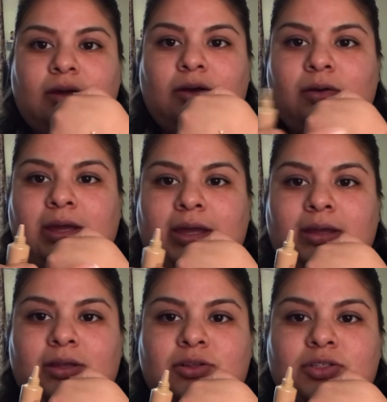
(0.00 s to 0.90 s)
Okay,
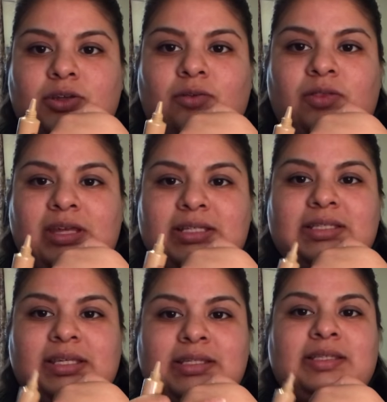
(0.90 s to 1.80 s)
so this
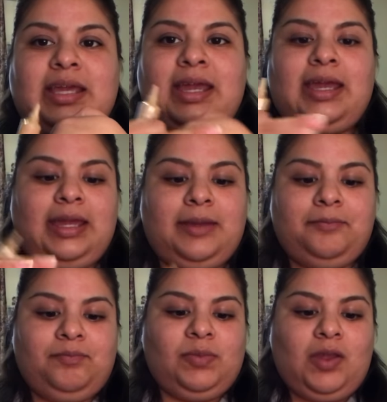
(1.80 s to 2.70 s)
is a
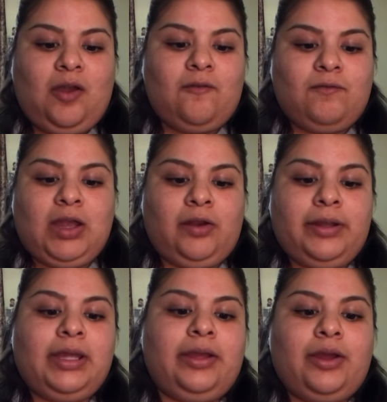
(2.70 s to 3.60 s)

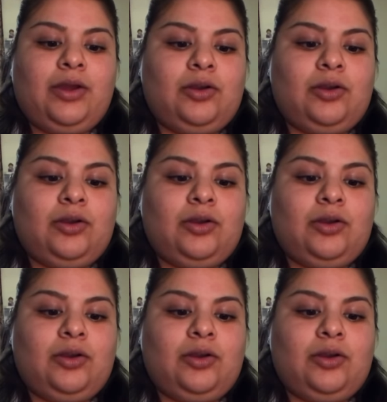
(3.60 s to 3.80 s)
very